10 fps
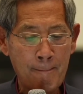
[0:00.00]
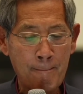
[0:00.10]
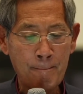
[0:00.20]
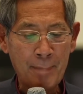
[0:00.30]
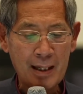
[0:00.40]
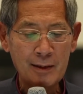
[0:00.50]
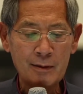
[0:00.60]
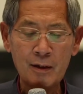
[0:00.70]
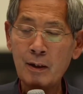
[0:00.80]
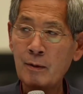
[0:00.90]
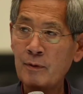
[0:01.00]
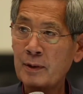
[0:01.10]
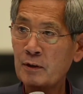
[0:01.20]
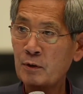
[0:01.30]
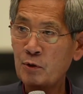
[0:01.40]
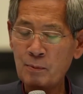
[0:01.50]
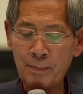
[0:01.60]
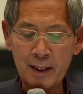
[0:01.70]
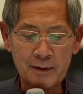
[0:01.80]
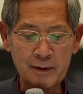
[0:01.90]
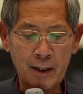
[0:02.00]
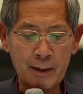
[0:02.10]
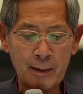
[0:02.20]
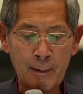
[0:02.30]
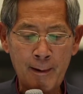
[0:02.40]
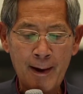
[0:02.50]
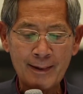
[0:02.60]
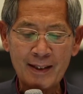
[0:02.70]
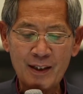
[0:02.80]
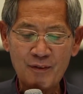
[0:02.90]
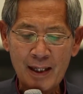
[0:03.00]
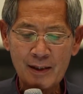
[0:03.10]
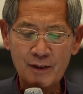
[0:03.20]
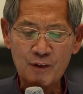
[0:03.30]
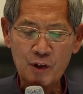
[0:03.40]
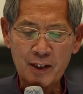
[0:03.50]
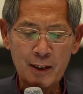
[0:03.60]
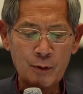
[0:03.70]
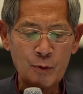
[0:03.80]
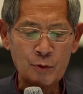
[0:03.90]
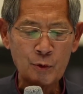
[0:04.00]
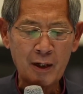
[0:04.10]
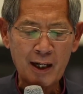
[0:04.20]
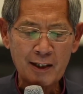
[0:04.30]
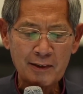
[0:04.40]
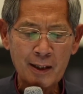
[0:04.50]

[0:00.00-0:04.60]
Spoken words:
because the world is now slowly understanding the machinations.